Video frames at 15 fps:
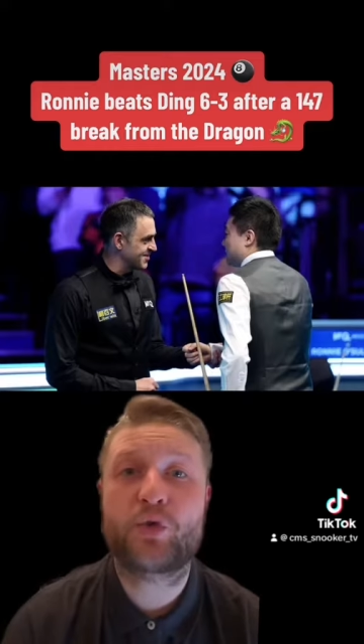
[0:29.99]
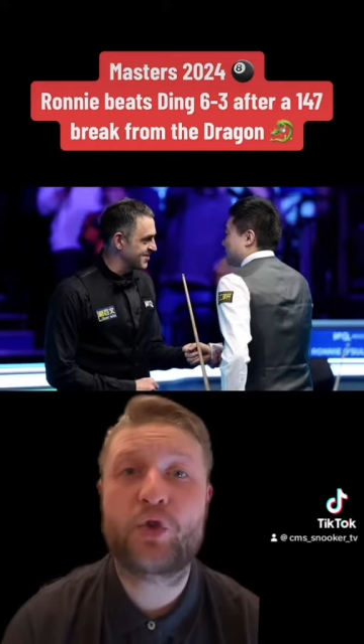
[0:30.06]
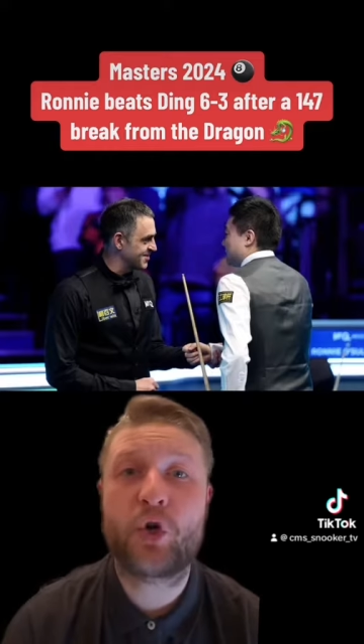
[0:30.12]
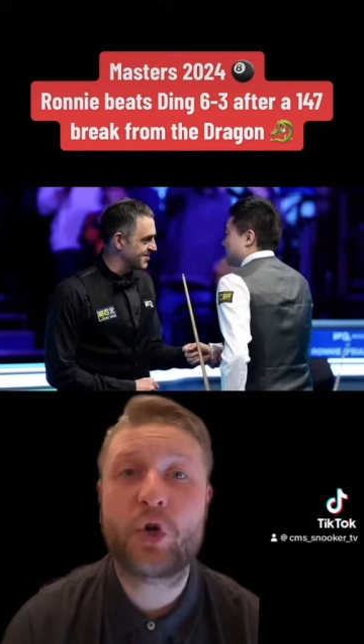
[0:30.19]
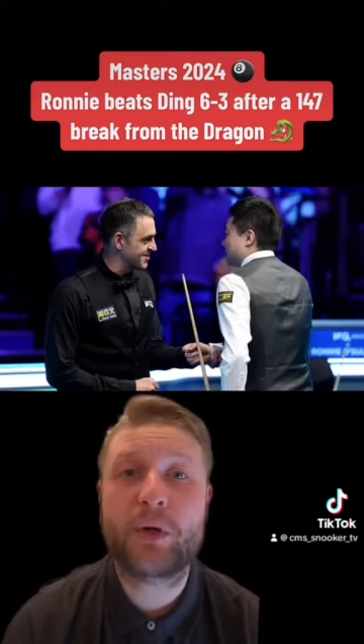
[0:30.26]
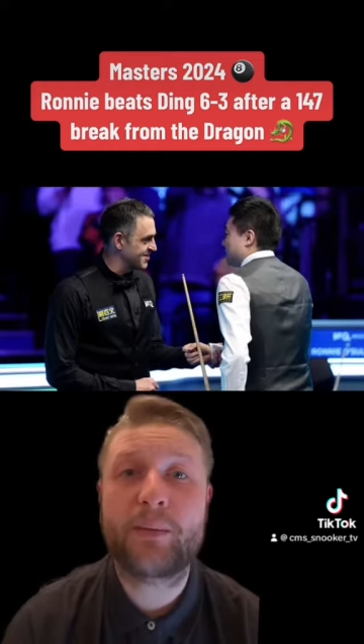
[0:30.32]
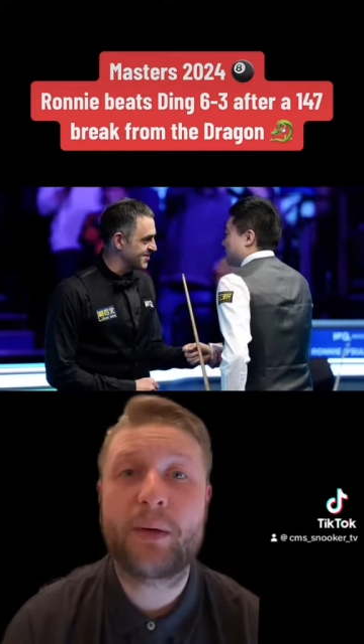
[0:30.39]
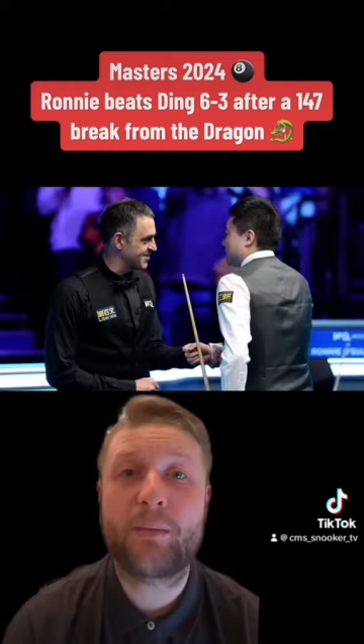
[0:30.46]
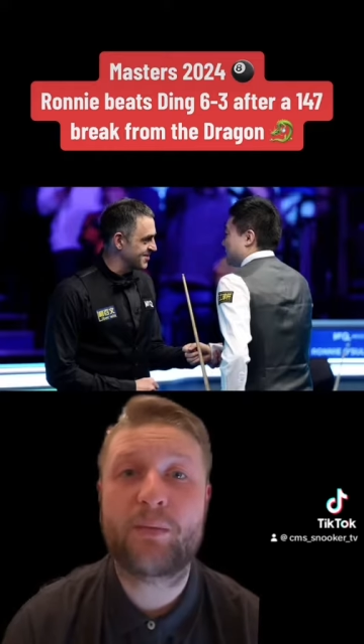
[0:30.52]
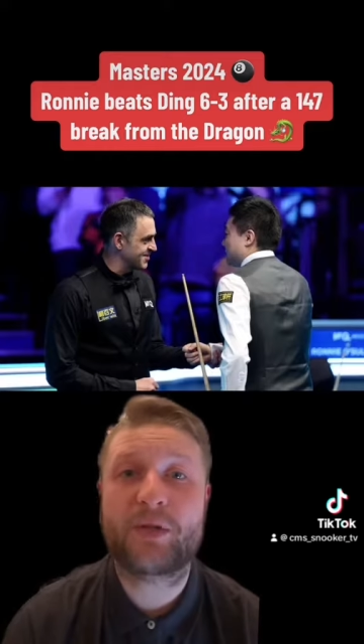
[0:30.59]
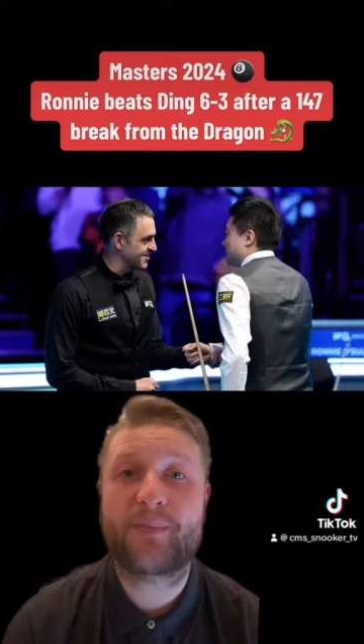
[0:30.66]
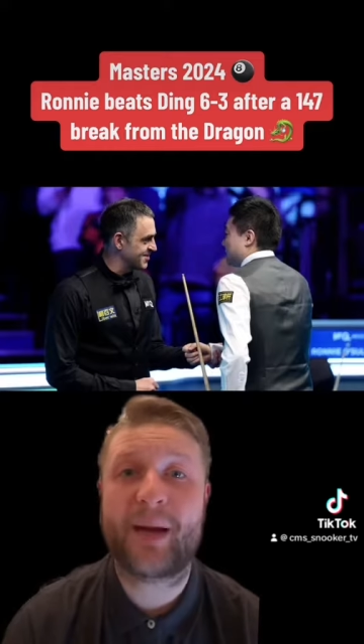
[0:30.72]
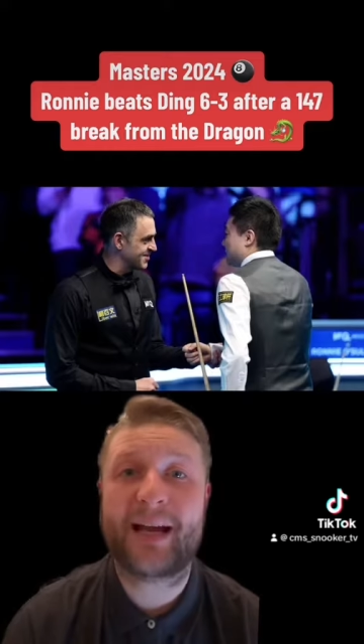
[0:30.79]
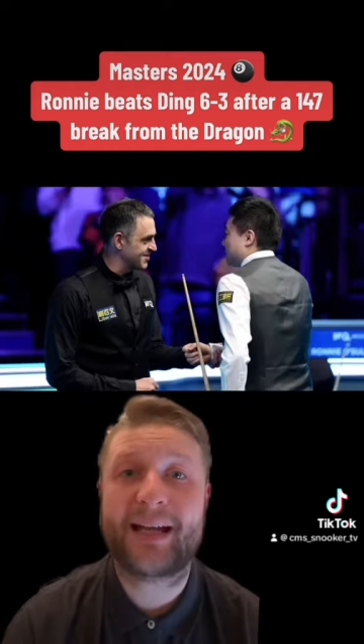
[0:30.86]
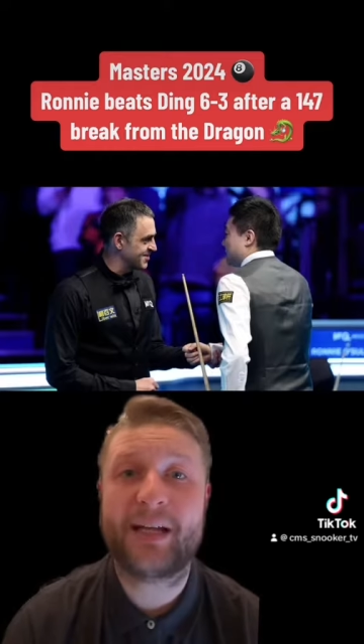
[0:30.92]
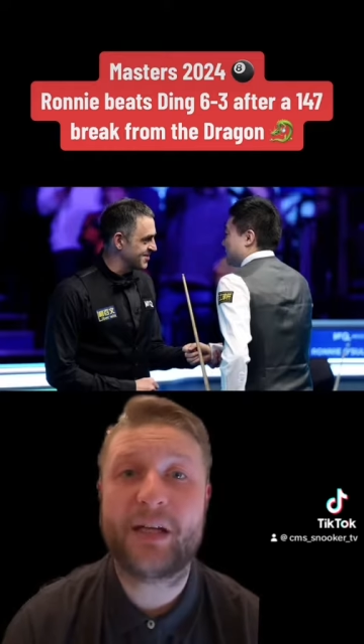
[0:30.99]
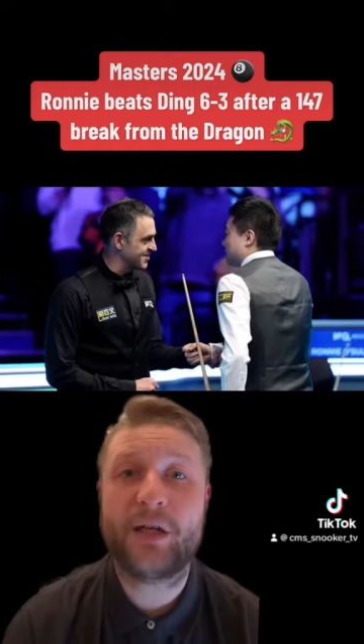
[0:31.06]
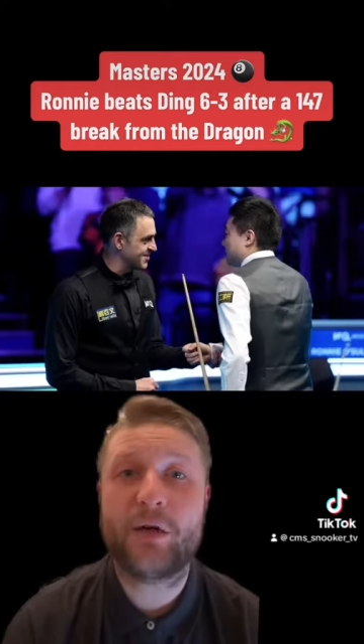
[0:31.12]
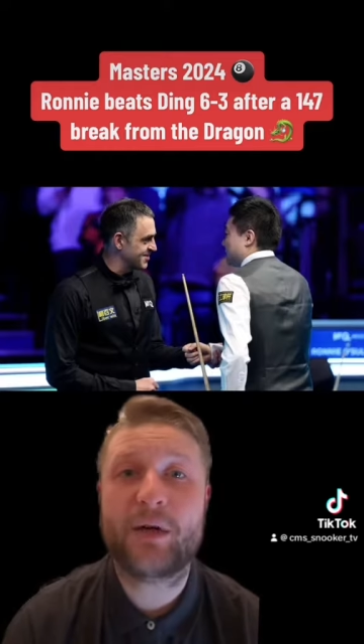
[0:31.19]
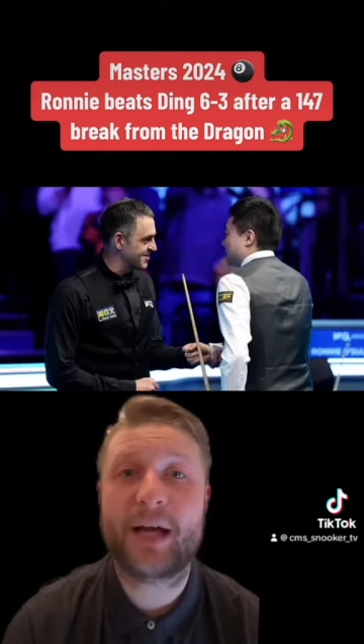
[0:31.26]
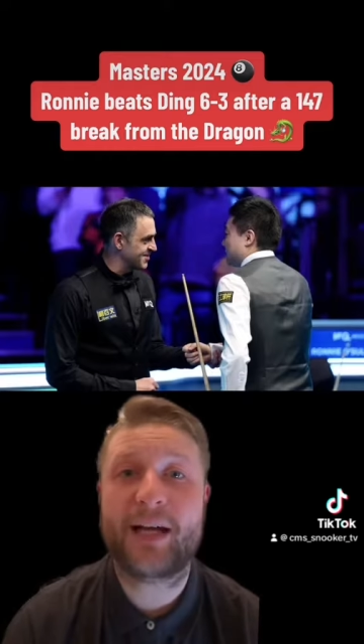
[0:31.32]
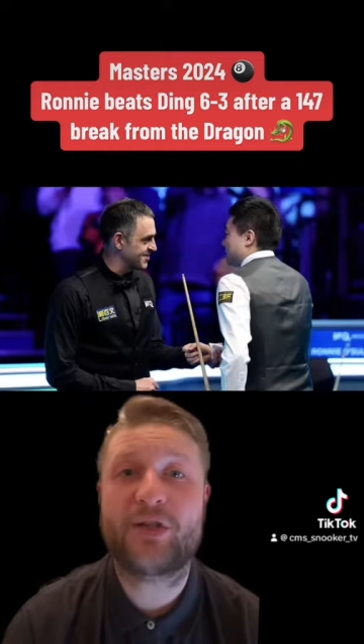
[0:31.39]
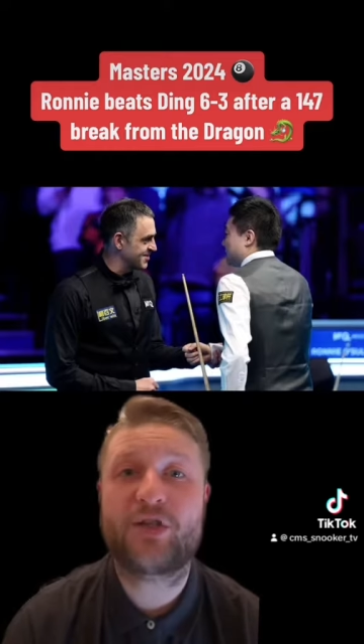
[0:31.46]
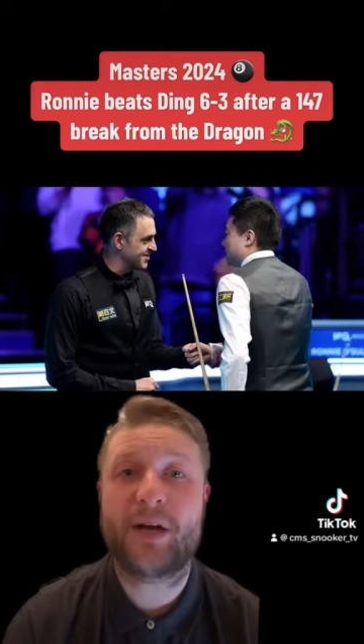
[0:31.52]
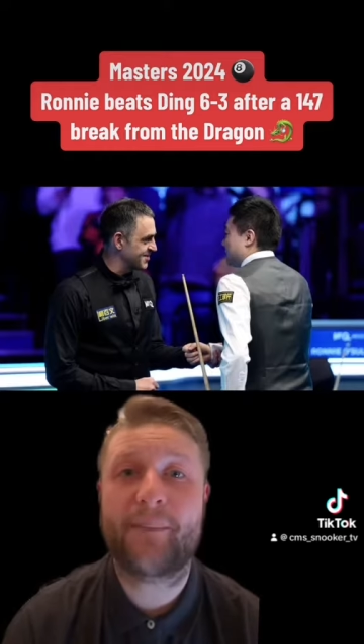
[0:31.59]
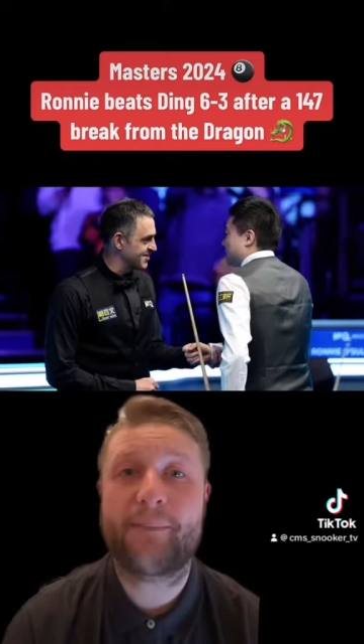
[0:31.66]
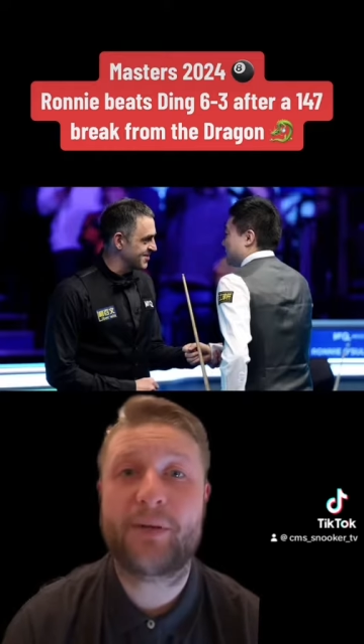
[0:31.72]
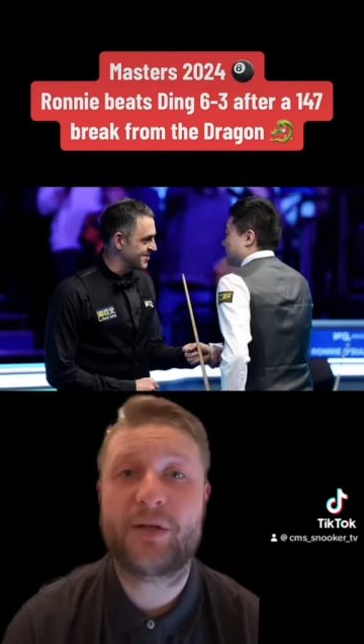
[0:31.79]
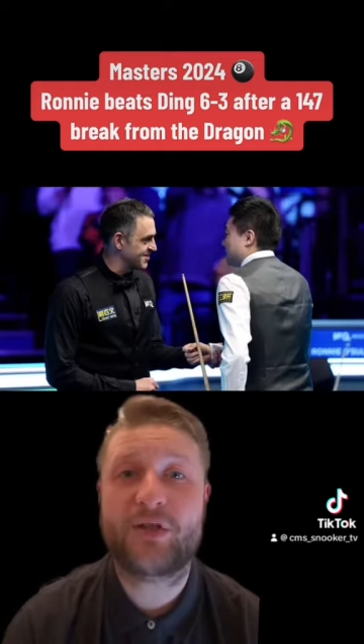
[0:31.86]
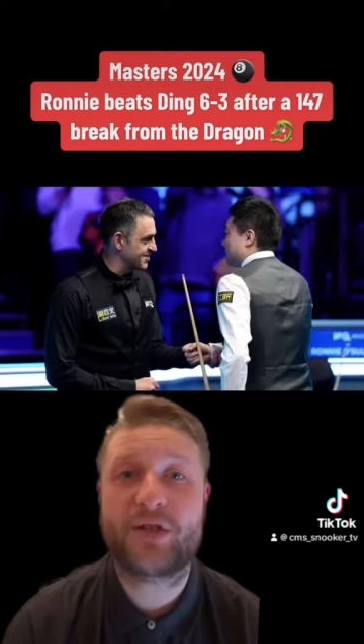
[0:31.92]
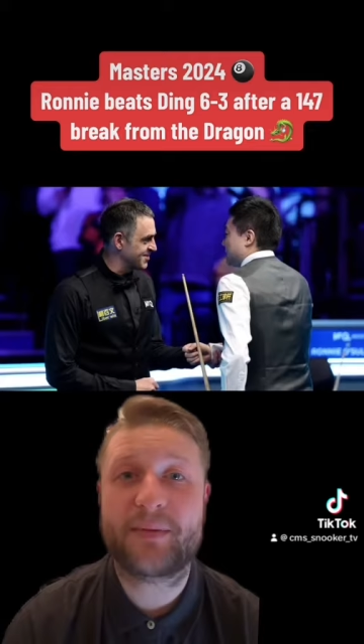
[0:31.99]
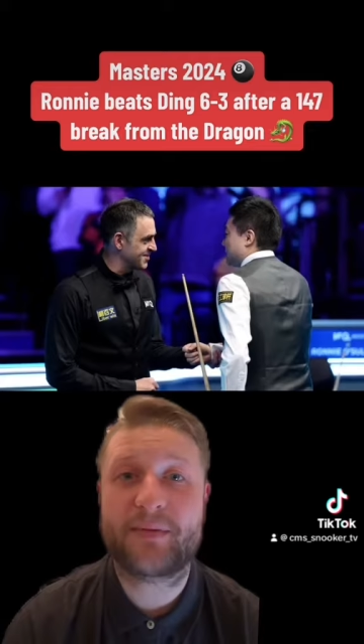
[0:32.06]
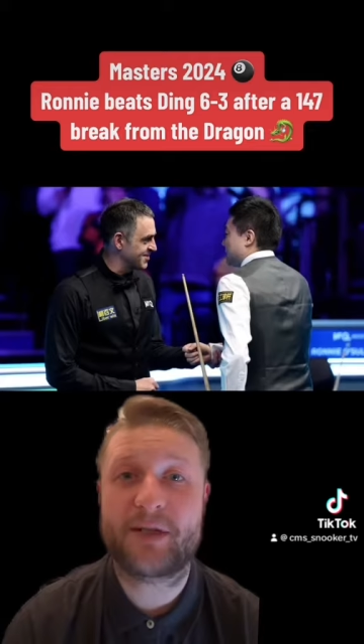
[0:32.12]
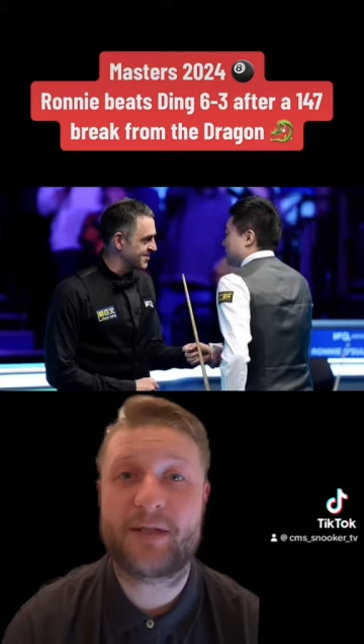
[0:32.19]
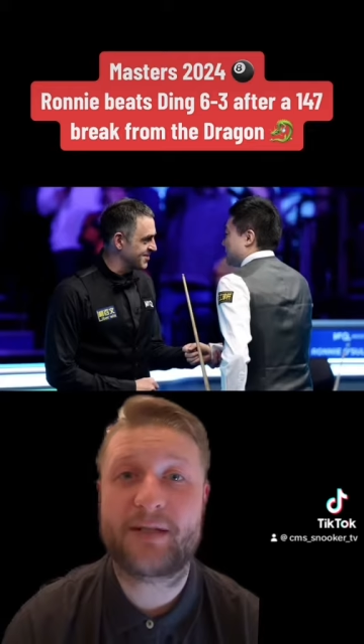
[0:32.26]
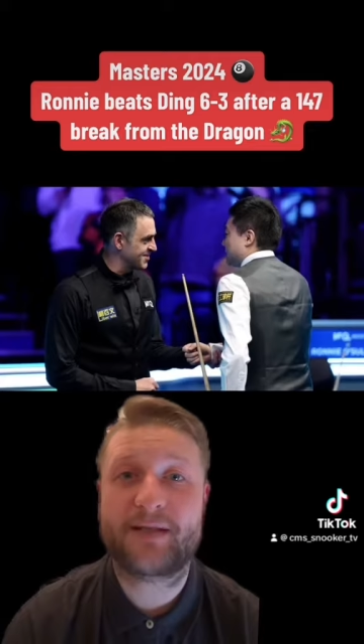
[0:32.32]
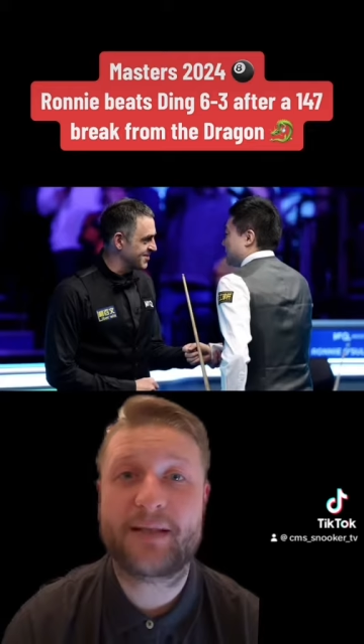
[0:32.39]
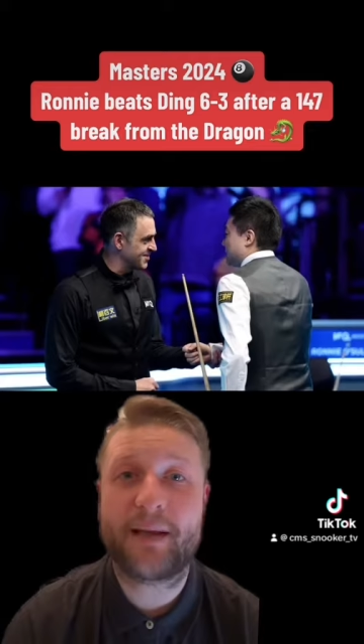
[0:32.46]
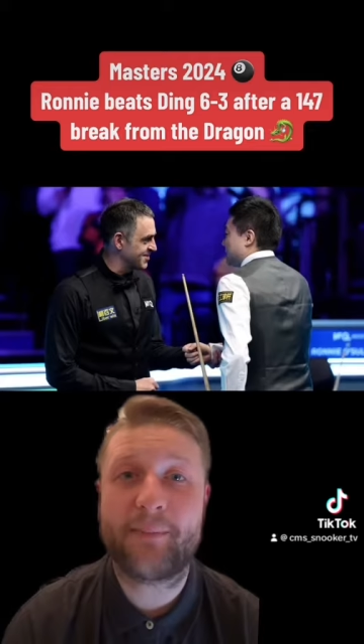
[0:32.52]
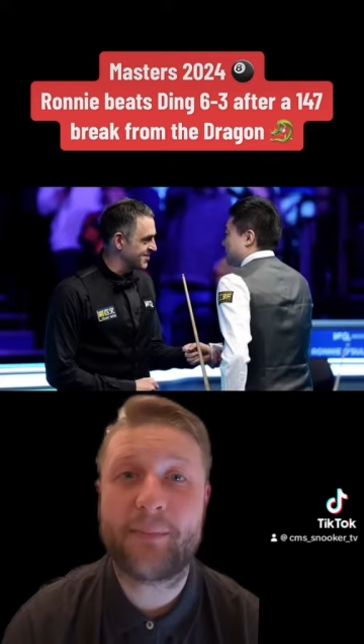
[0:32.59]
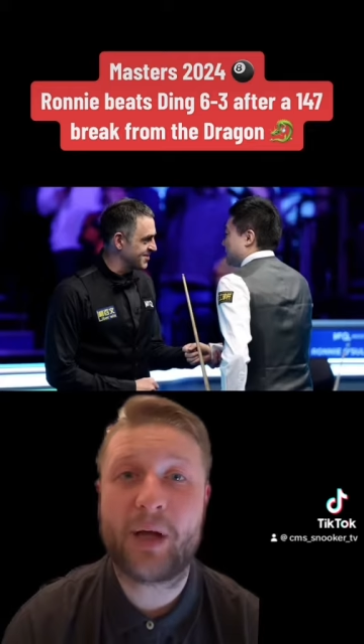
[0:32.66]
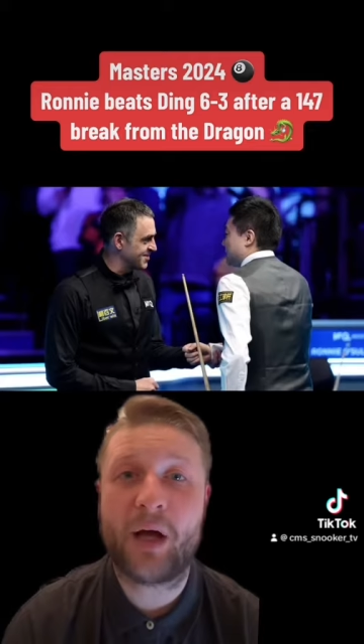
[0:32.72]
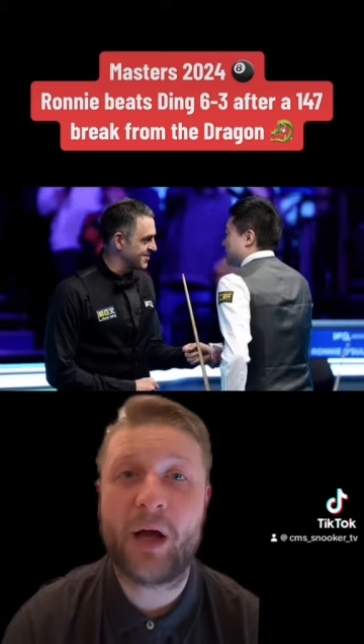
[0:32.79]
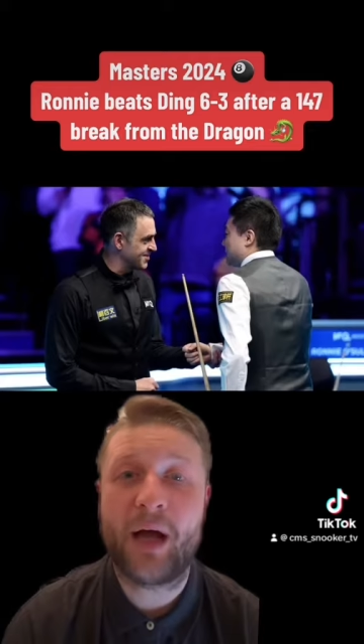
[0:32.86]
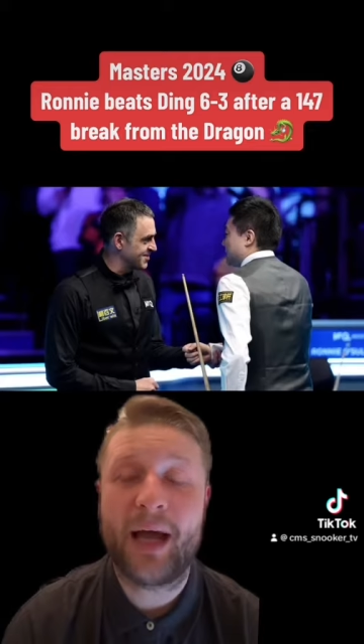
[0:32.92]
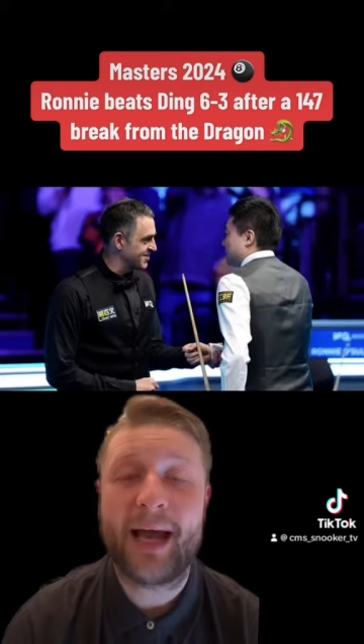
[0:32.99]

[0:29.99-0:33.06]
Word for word: tournament was back in the UK Championships in December,